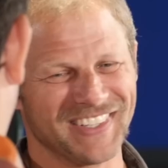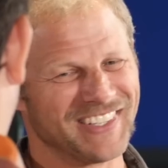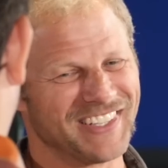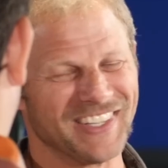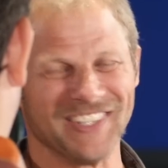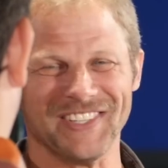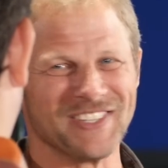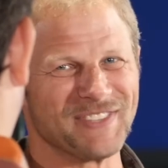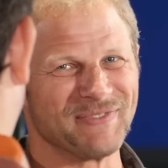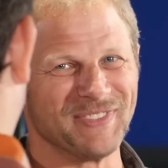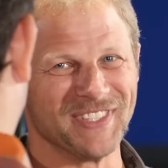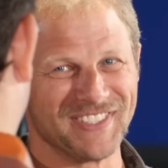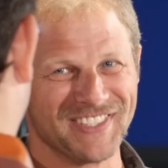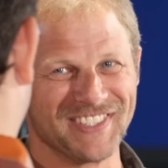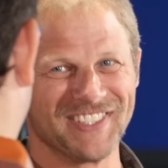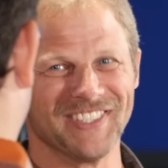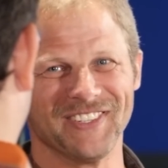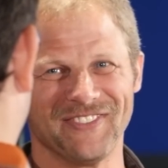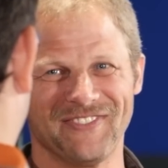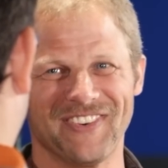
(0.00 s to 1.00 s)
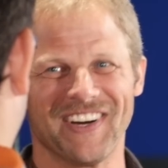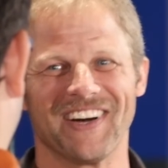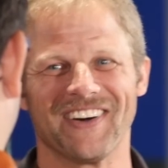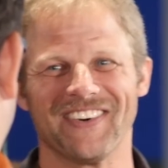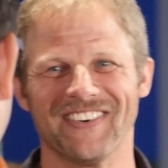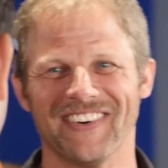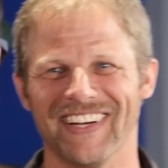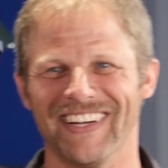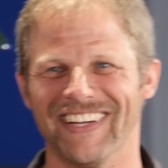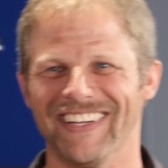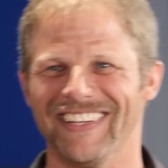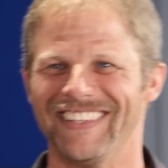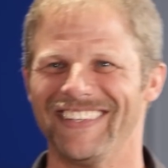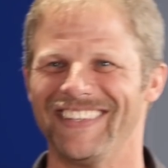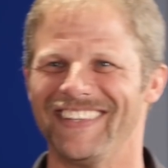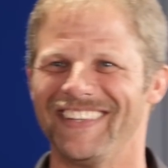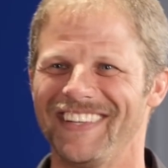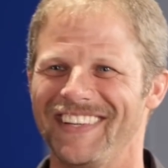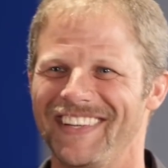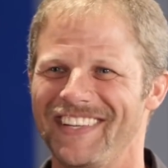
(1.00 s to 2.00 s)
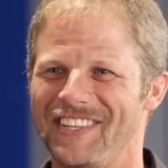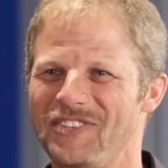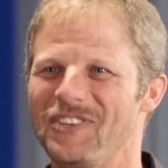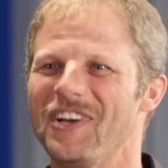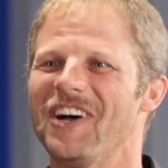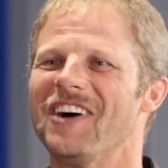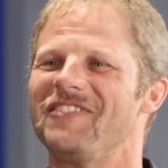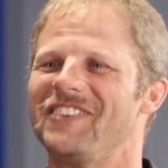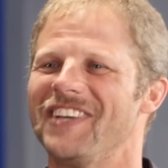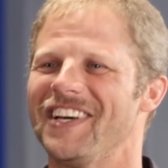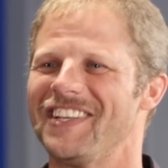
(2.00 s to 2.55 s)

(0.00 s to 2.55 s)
close, but still far away. I, you have